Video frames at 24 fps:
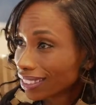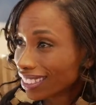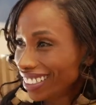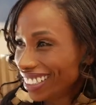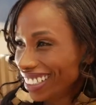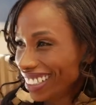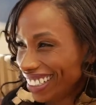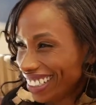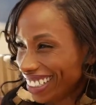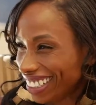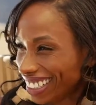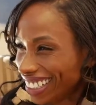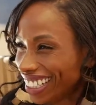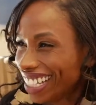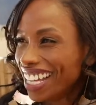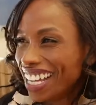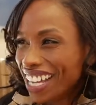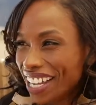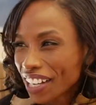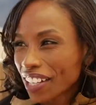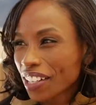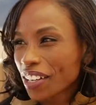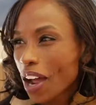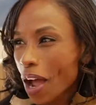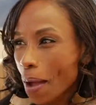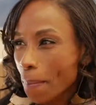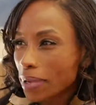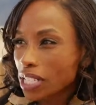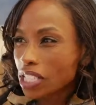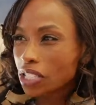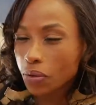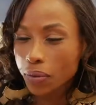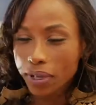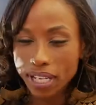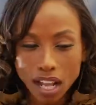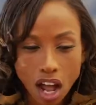I've
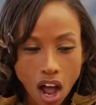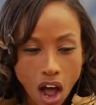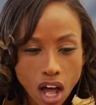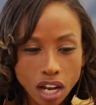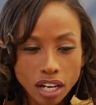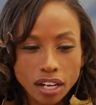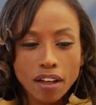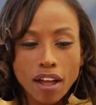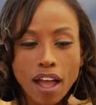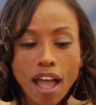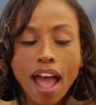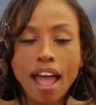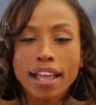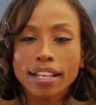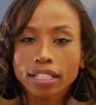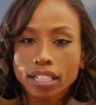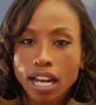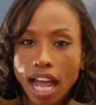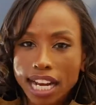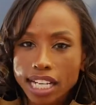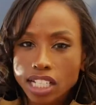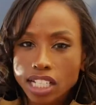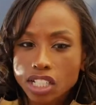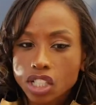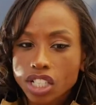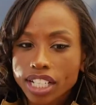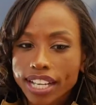been doing I